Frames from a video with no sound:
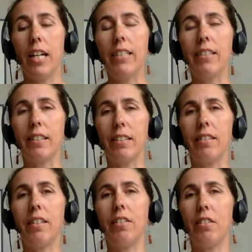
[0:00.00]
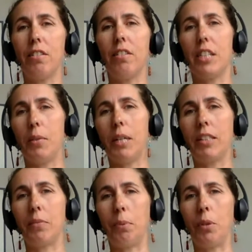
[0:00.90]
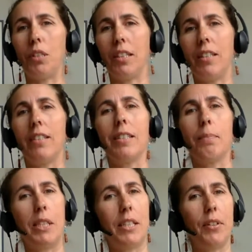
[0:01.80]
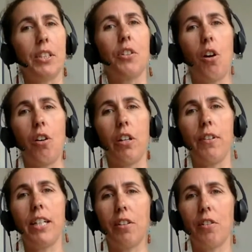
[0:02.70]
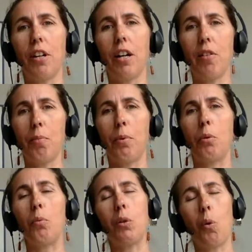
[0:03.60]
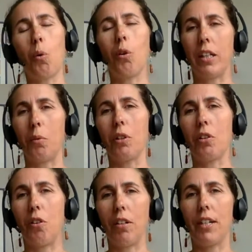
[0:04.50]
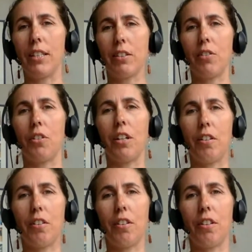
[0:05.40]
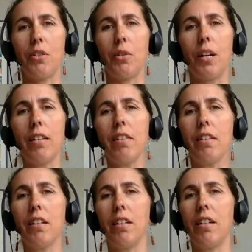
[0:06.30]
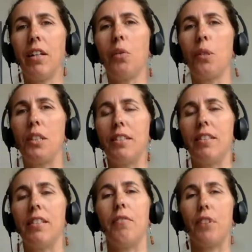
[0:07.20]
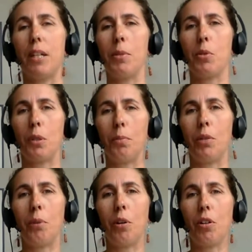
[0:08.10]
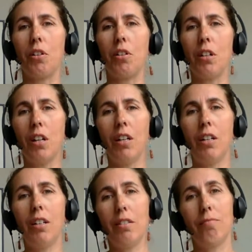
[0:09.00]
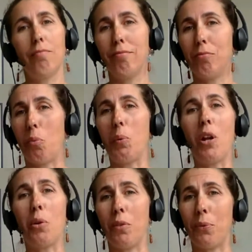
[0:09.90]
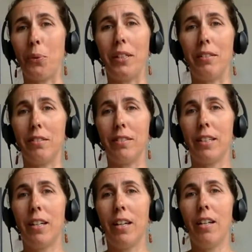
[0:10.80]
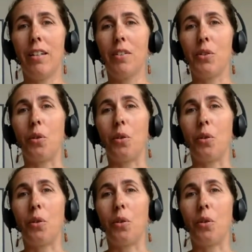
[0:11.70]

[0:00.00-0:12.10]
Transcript: it's considered the C-reactive protein isn't specific to cardiovascular health, but we correlate it with cardiovascular health. And so anything that increases an inflammatory blood marker, we want to avoid. Mm-hmm.